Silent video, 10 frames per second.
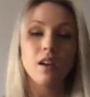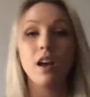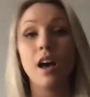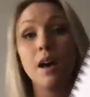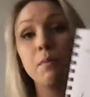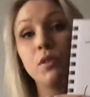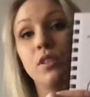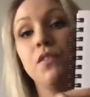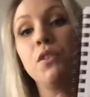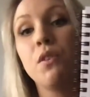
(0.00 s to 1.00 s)
Most
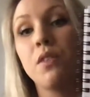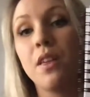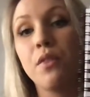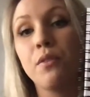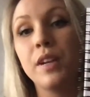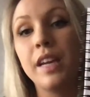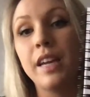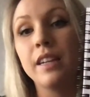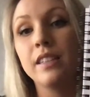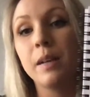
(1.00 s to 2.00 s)
of you know that
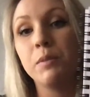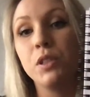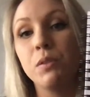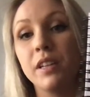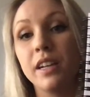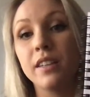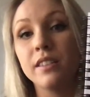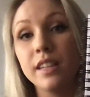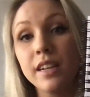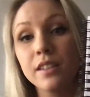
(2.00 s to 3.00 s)
3 times 2 would get us
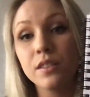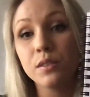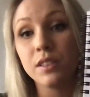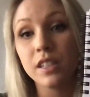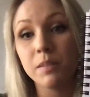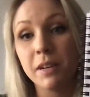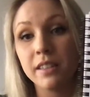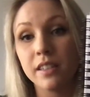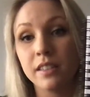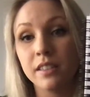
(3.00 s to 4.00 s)
6, so 6
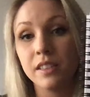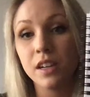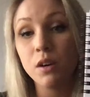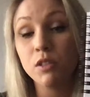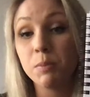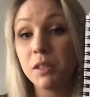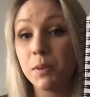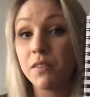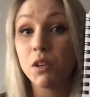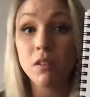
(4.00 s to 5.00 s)
minus 6 is 0, which means we
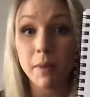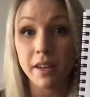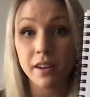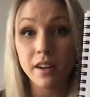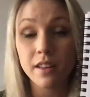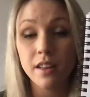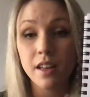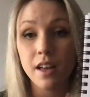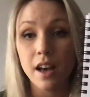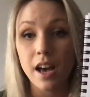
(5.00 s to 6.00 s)
have no remainder,
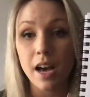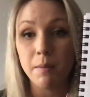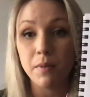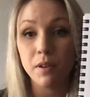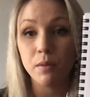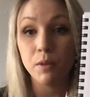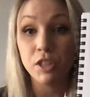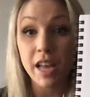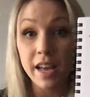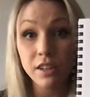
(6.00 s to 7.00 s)

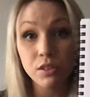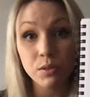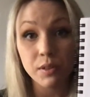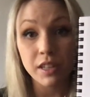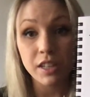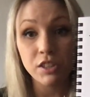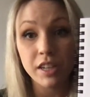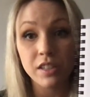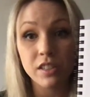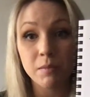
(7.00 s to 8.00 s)
which actually
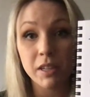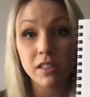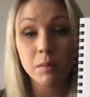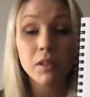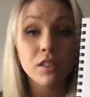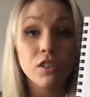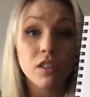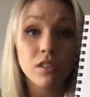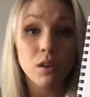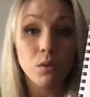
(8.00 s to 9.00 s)
changes our mixed number to
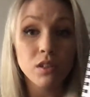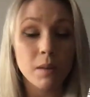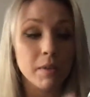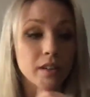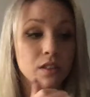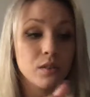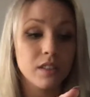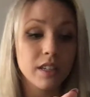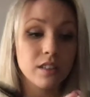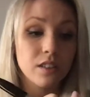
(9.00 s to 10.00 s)
just a whole number. So
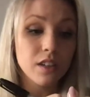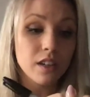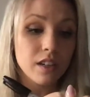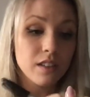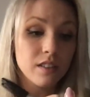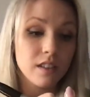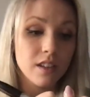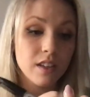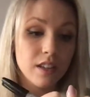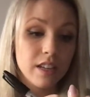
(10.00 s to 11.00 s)
6/3
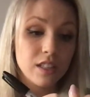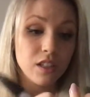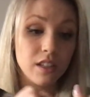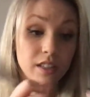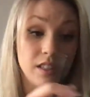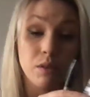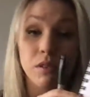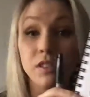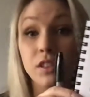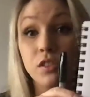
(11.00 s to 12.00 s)
is
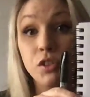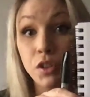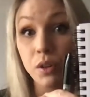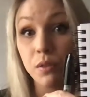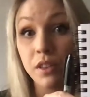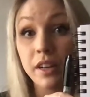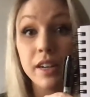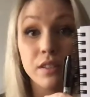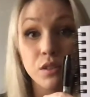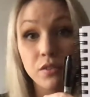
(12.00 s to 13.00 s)
equal to 2. There
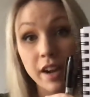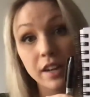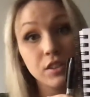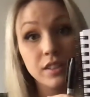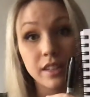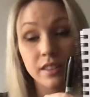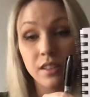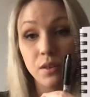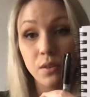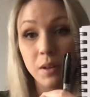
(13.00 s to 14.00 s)
is no fraction next to
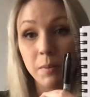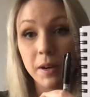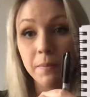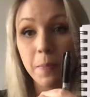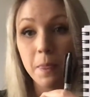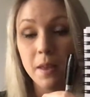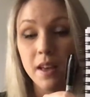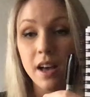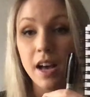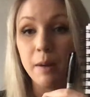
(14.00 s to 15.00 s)
the whole number.
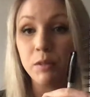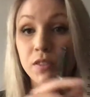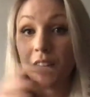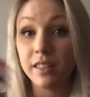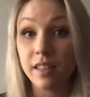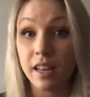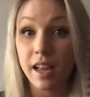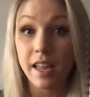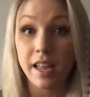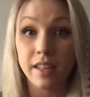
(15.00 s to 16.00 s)
So if I said
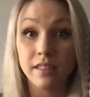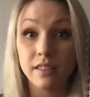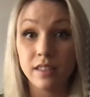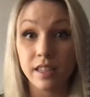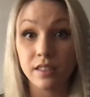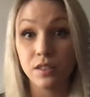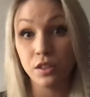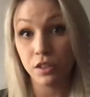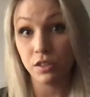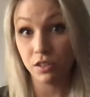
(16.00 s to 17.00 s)
I ate
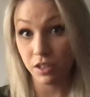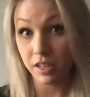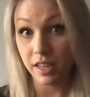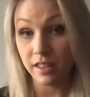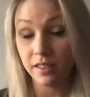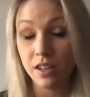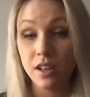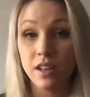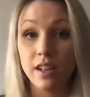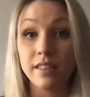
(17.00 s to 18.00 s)
6/3 cookies,
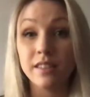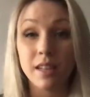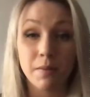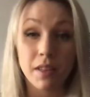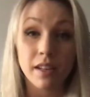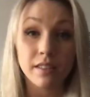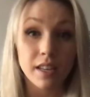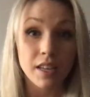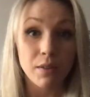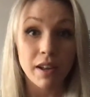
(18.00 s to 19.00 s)
it's the same thing as
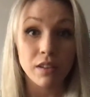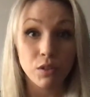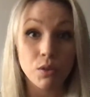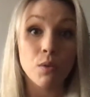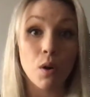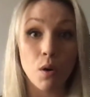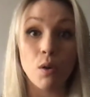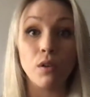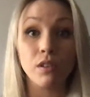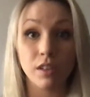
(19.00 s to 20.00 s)
saying you ate 2
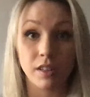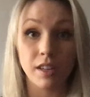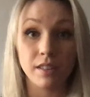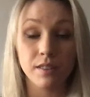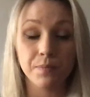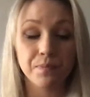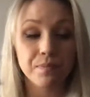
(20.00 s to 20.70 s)
whole cookies.